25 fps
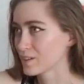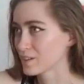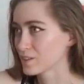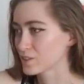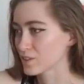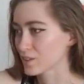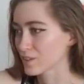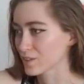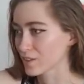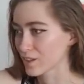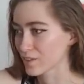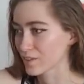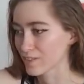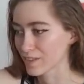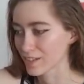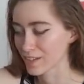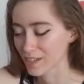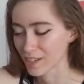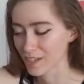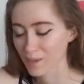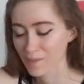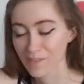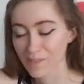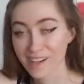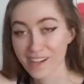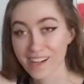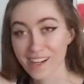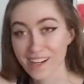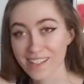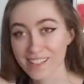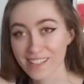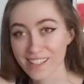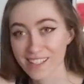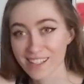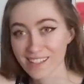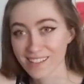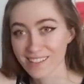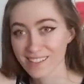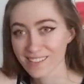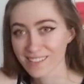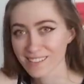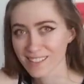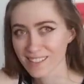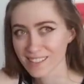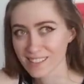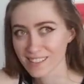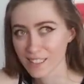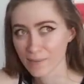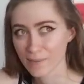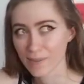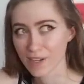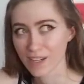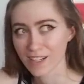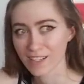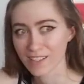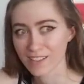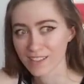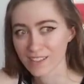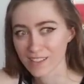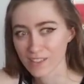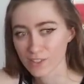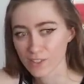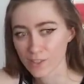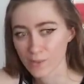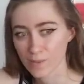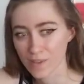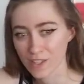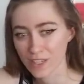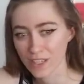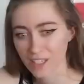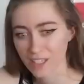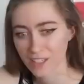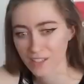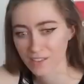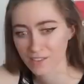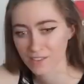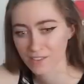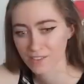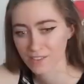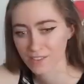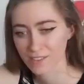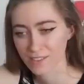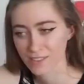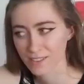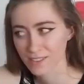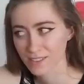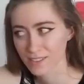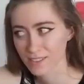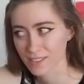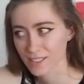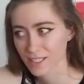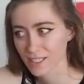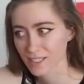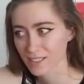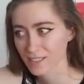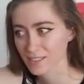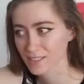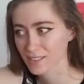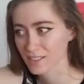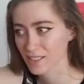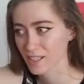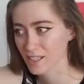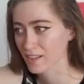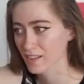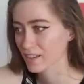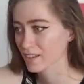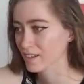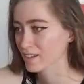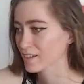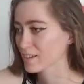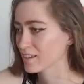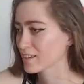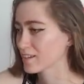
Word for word: Jean-Claude Van Damme, I got there. That's him, right? That's who I'm thinking of? Yes, I think.